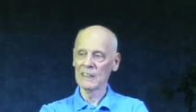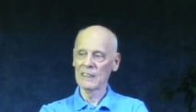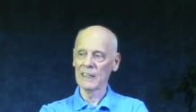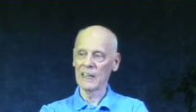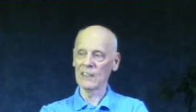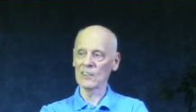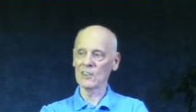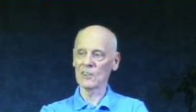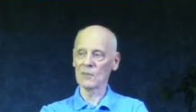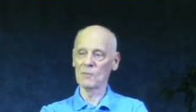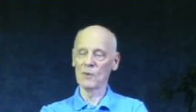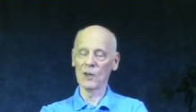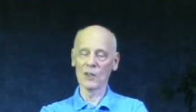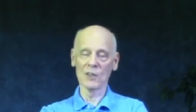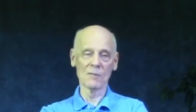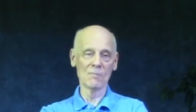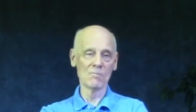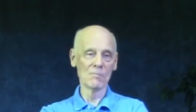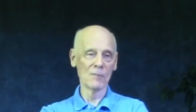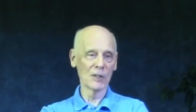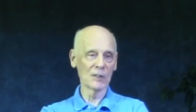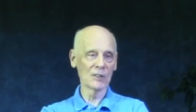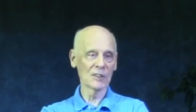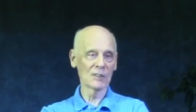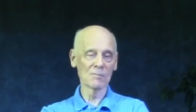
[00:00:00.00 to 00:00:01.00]
It's about a
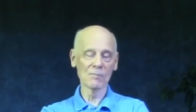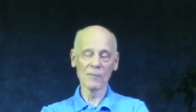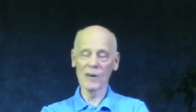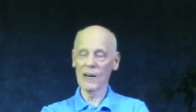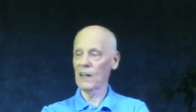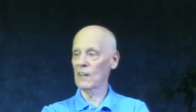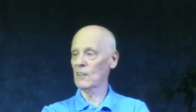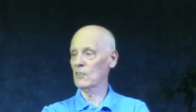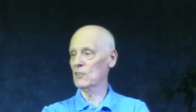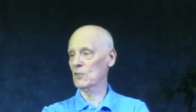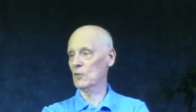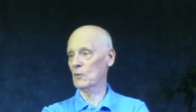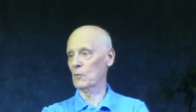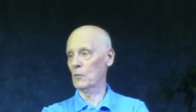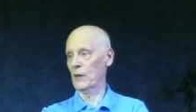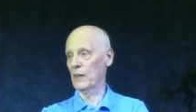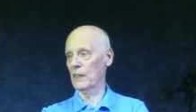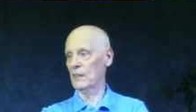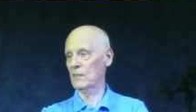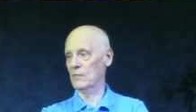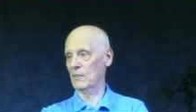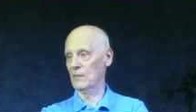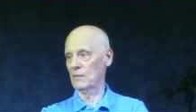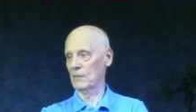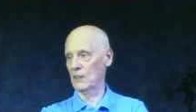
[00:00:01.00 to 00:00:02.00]
million miles
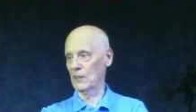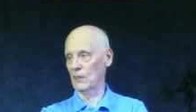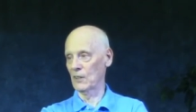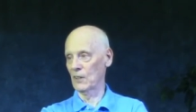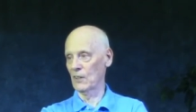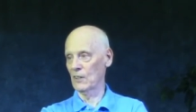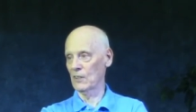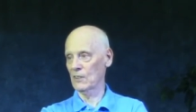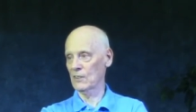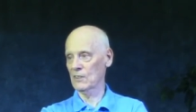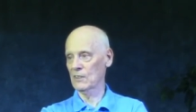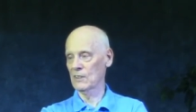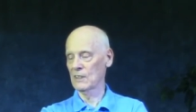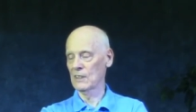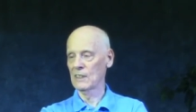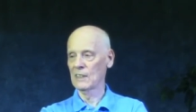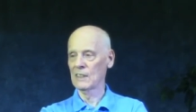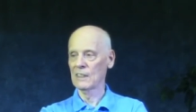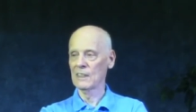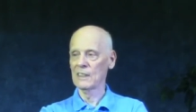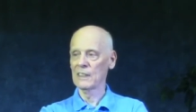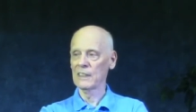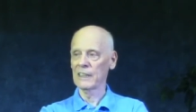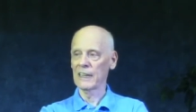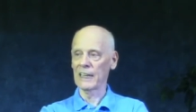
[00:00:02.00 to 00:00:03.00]
away from the Earth,
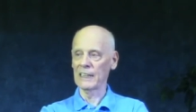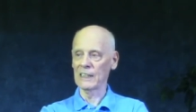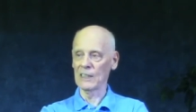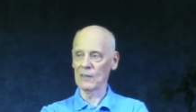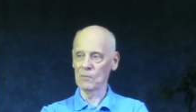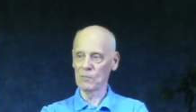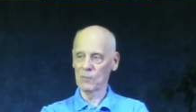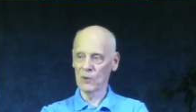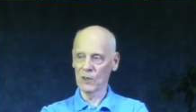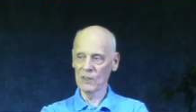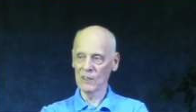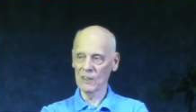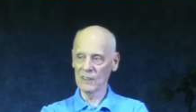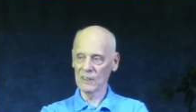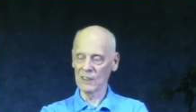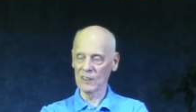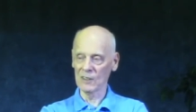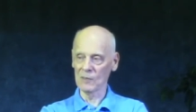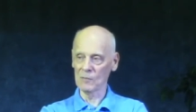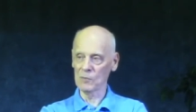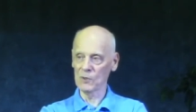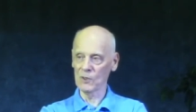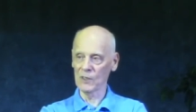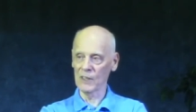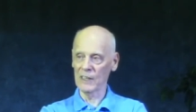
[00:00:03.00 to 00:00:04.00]
and they put it in
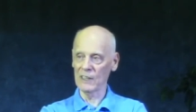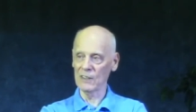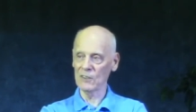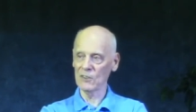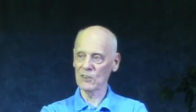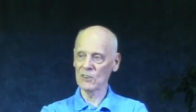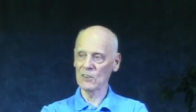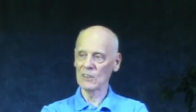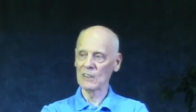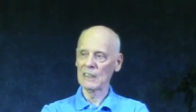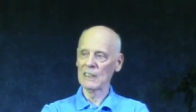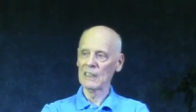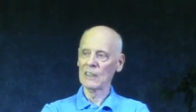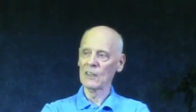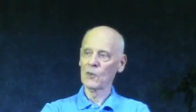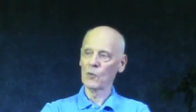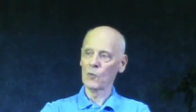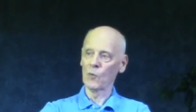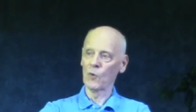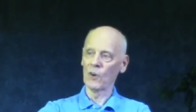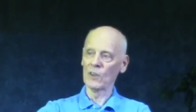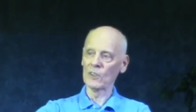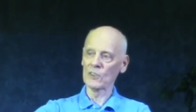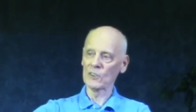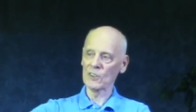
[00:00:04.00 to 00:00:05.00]
a place
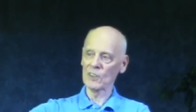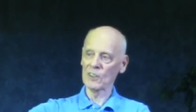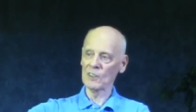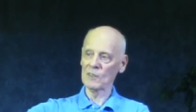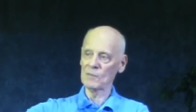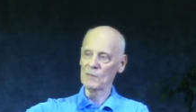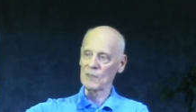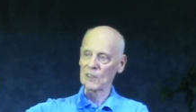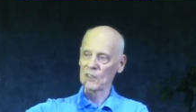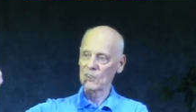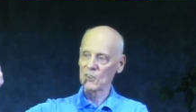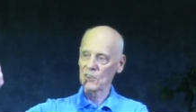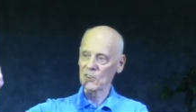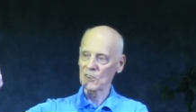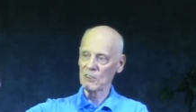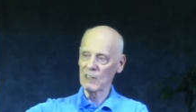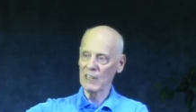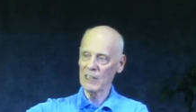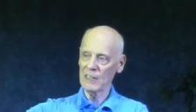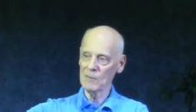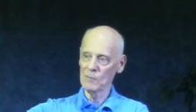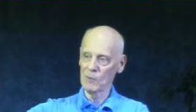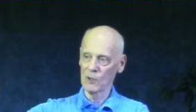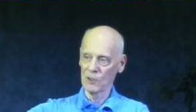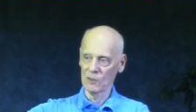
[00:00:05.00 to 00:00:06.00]
where it's going to be
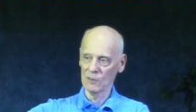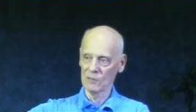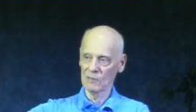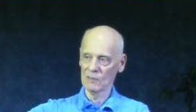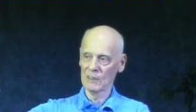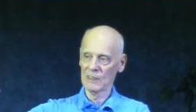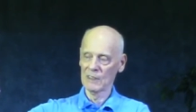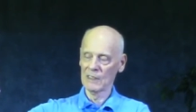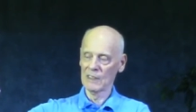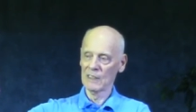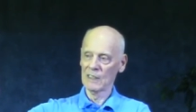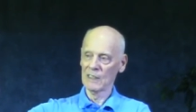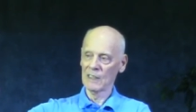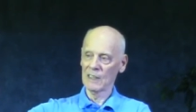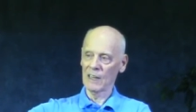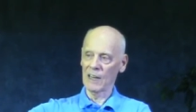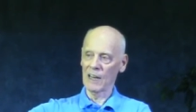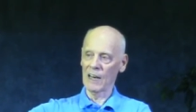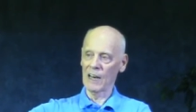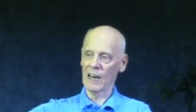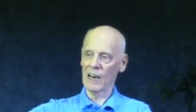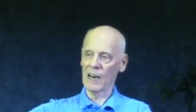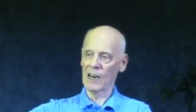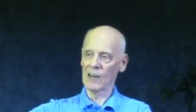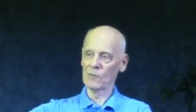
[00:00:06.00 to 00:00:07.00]
stable
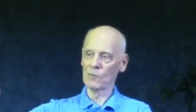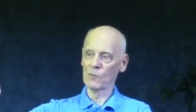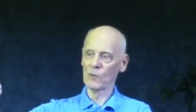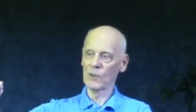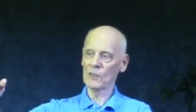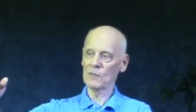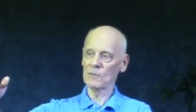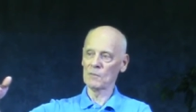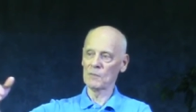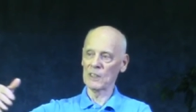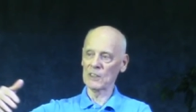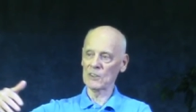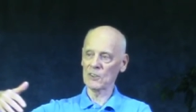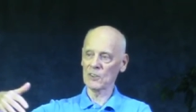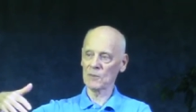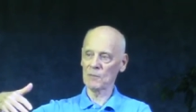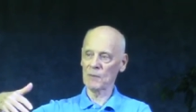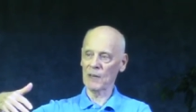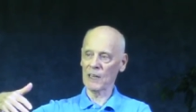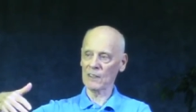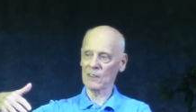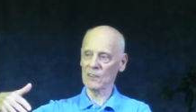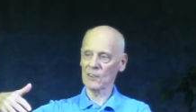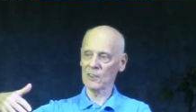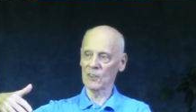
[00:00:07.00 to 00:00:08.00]
uh, with
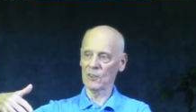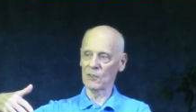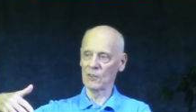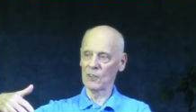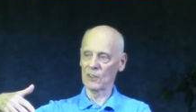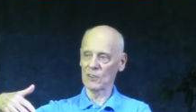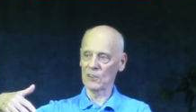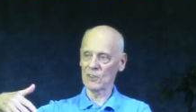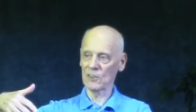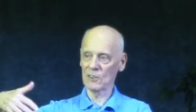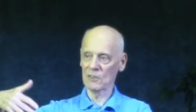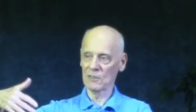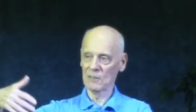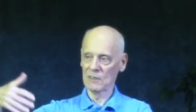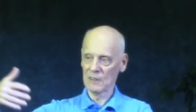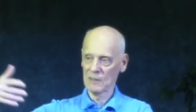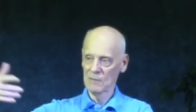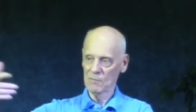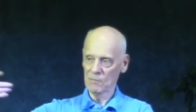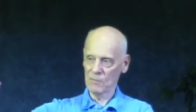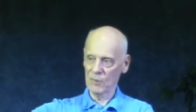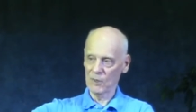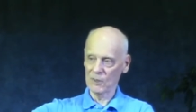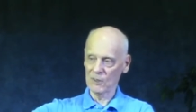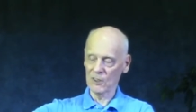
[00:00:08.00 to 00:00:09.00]
respect to its
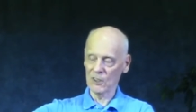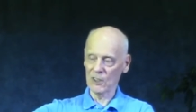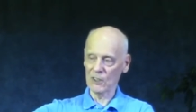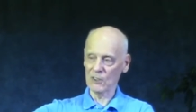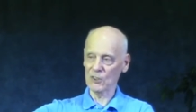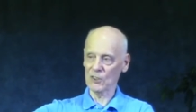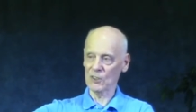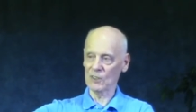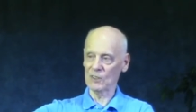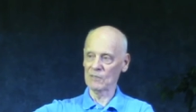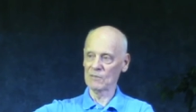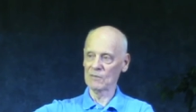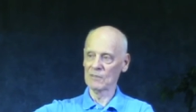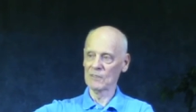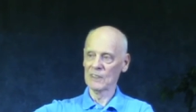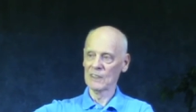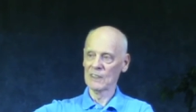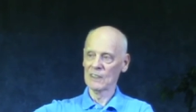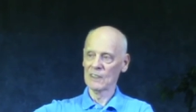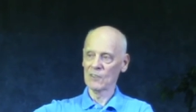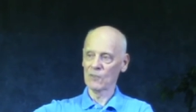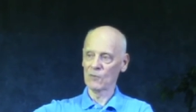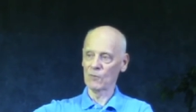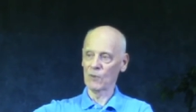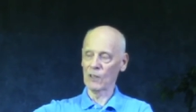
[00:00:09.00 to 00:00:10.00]
position
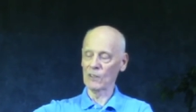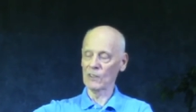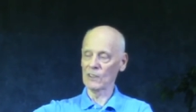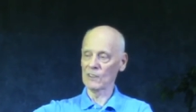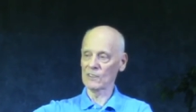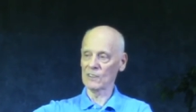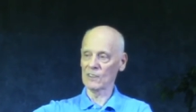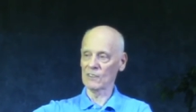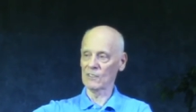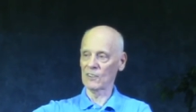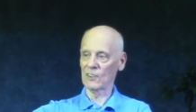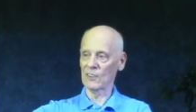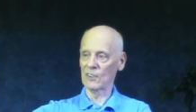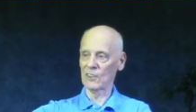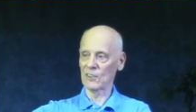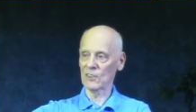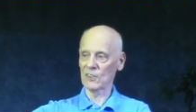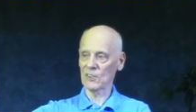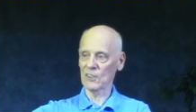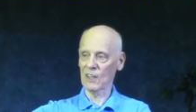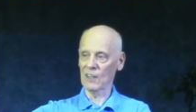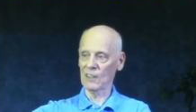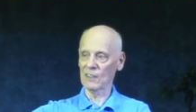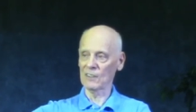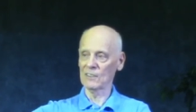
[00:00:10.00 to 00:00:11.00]
relative to the
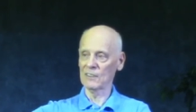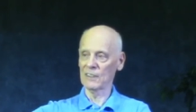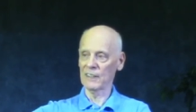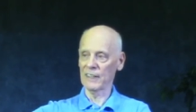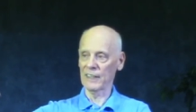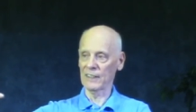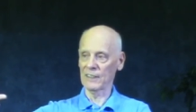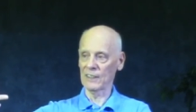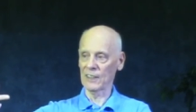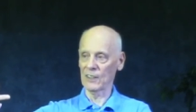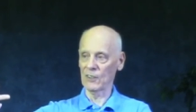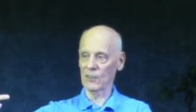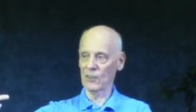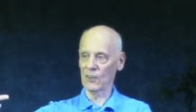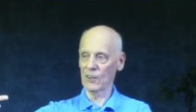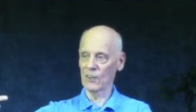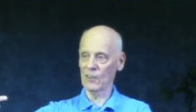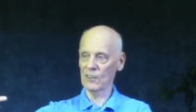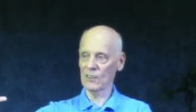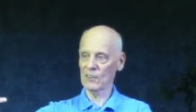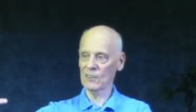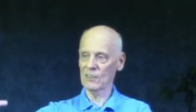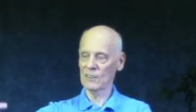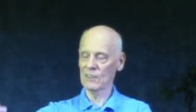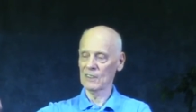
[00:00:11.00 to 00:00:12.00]
sun and the
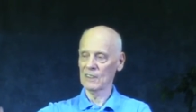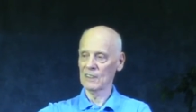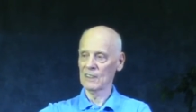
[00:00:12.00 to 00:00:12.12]
Earth.